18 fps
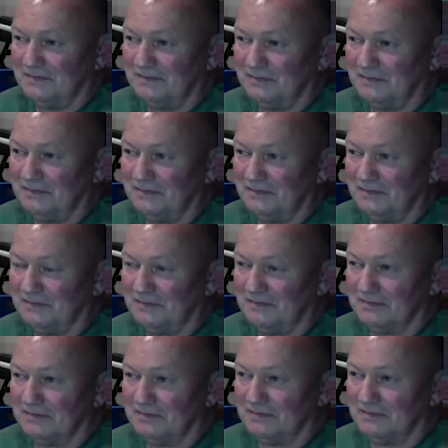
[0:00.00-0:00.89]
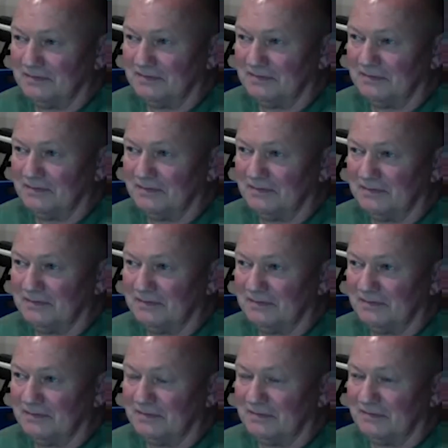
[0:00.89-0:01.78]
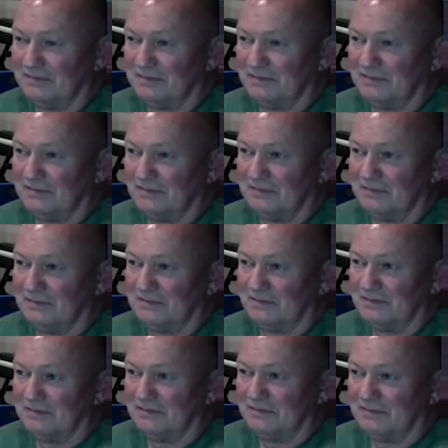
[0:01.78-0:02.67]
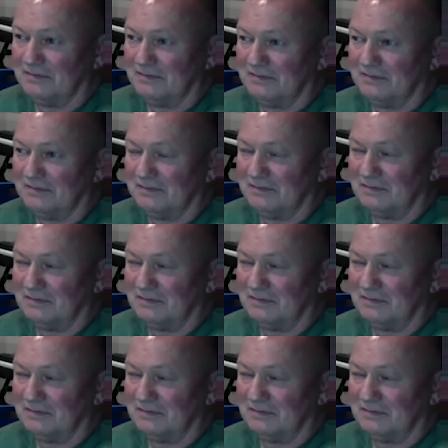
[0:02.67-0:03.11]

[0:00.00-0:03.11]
No words are spoken by the person on screen.